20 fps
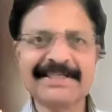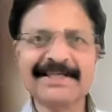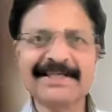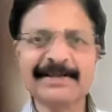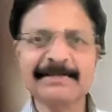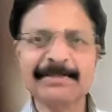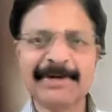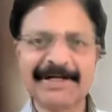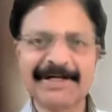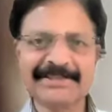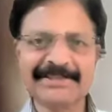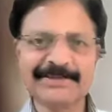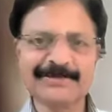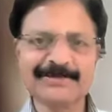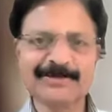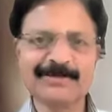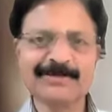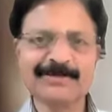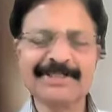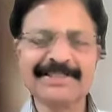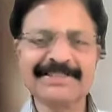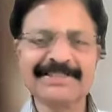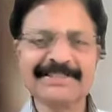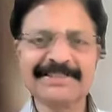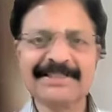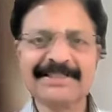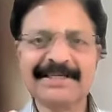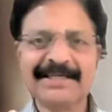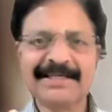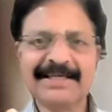signal passes through
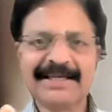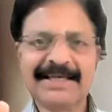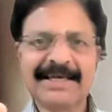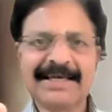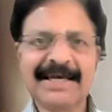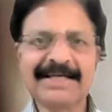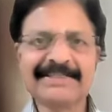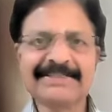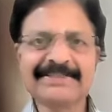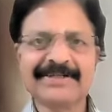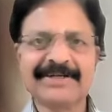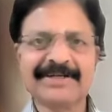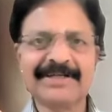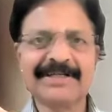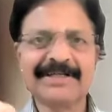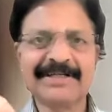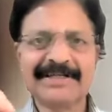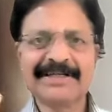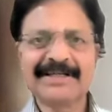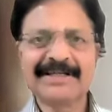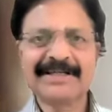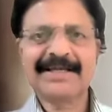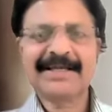this axon